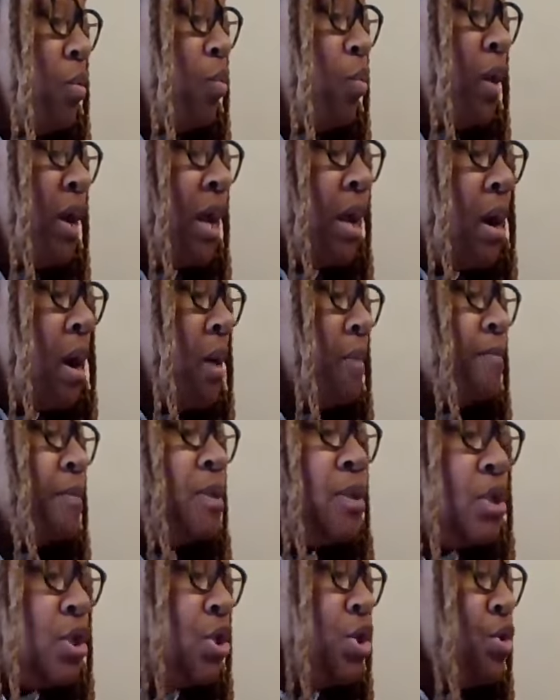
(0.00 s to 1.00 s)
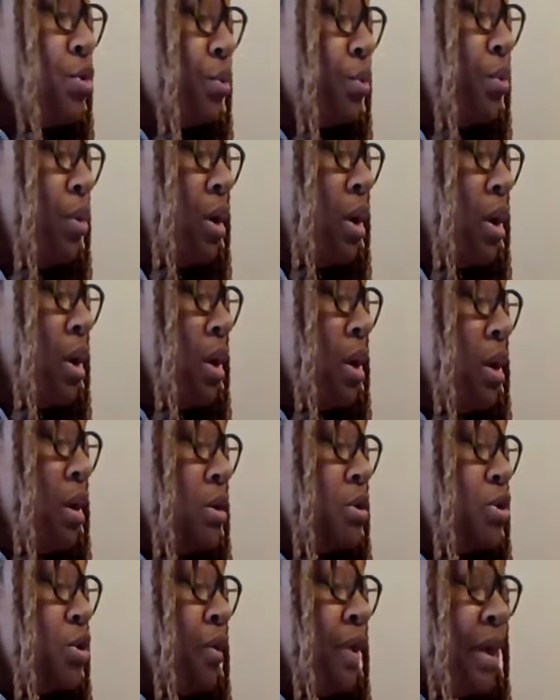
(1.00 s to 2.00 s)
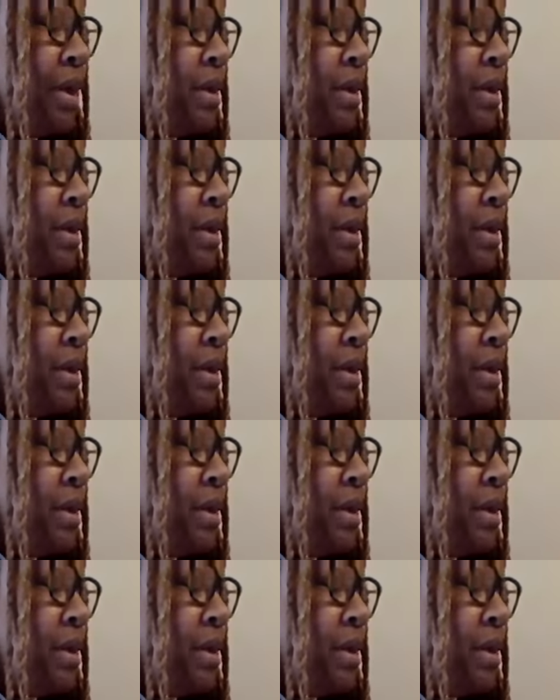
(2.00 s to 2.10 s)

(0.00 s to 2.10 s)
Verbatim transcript: when it comes to you. So they